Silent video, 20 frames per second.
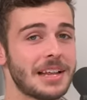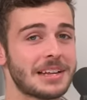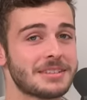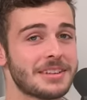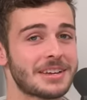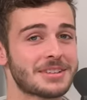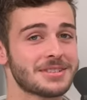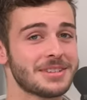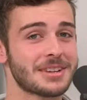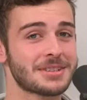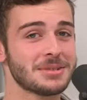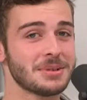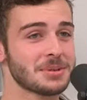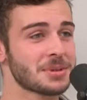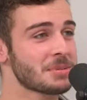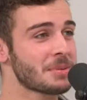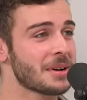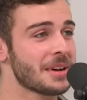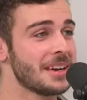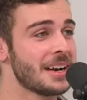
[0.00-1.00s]
oh. let's let's not
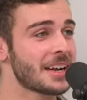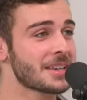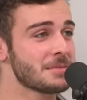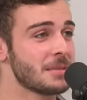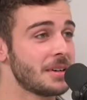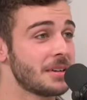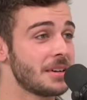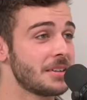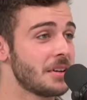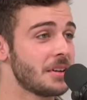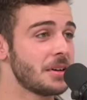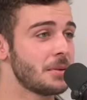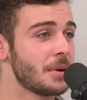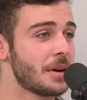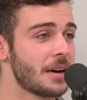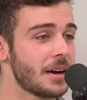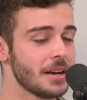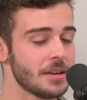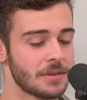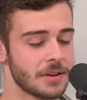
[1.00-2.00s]
talk about anatomy or I don't know
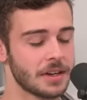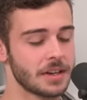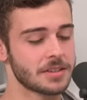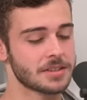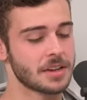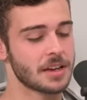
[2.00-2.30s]
where any of it is.